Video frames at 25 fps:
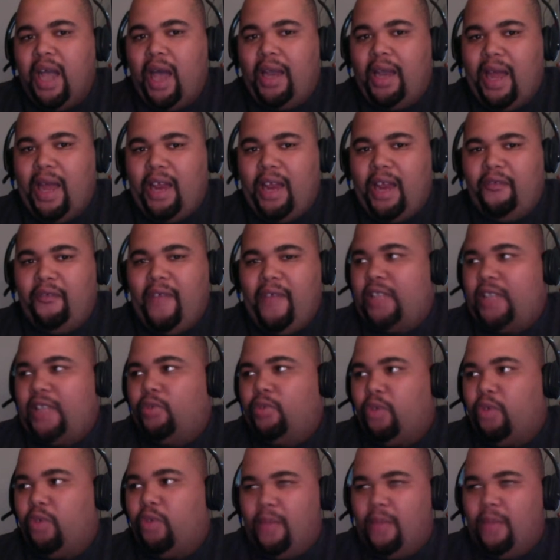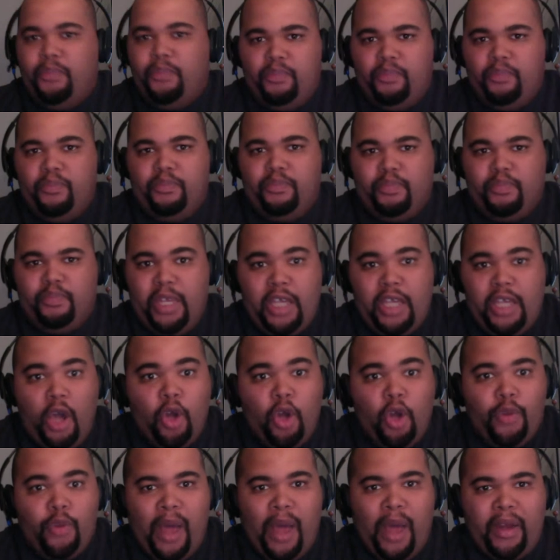lot of fans will get
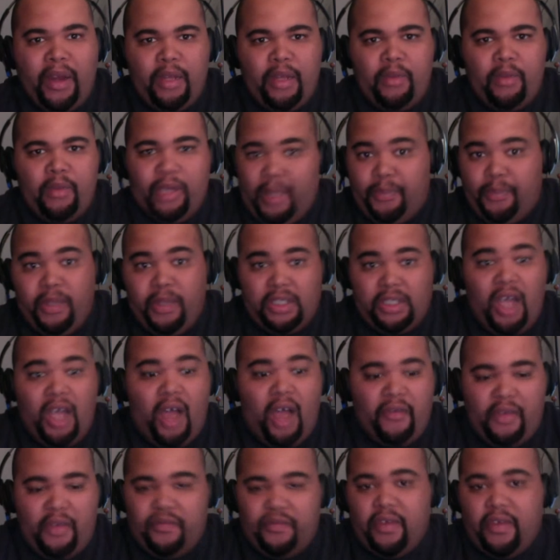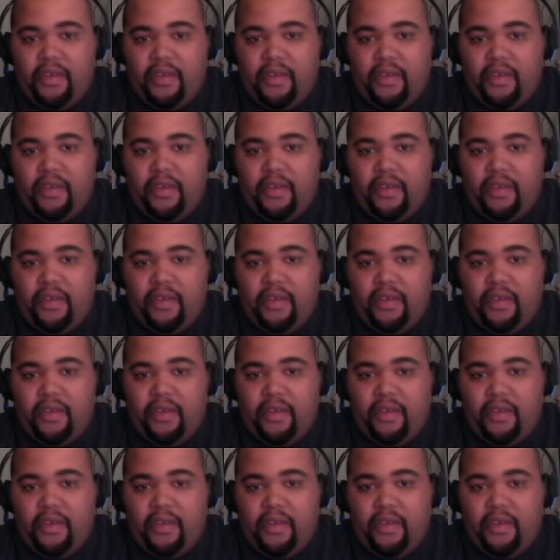PO'd about it. Will get pissed off if